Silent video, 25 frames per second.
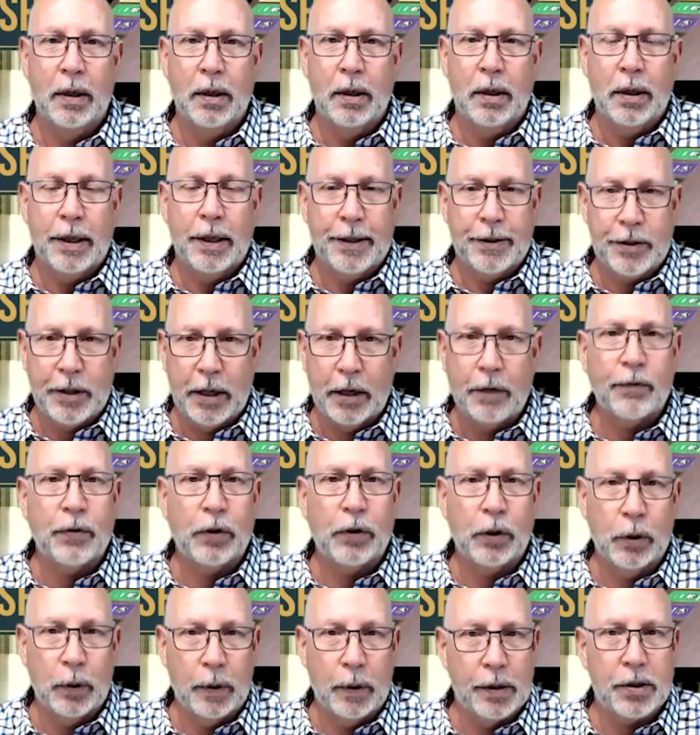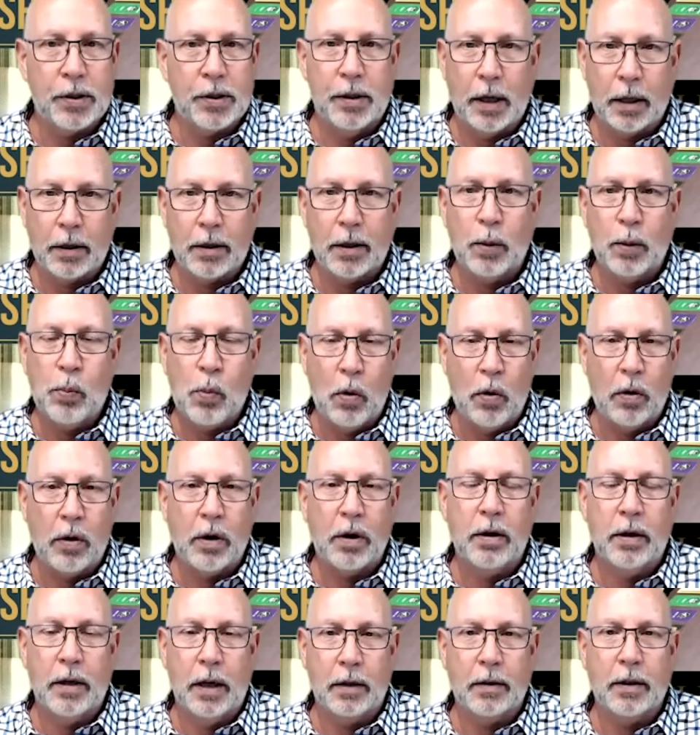is influence, nothing more,
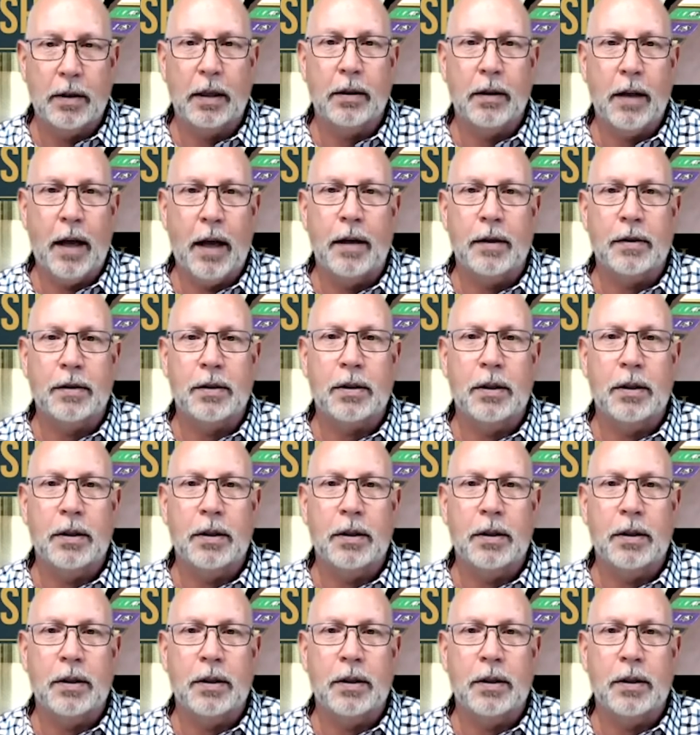nothing less.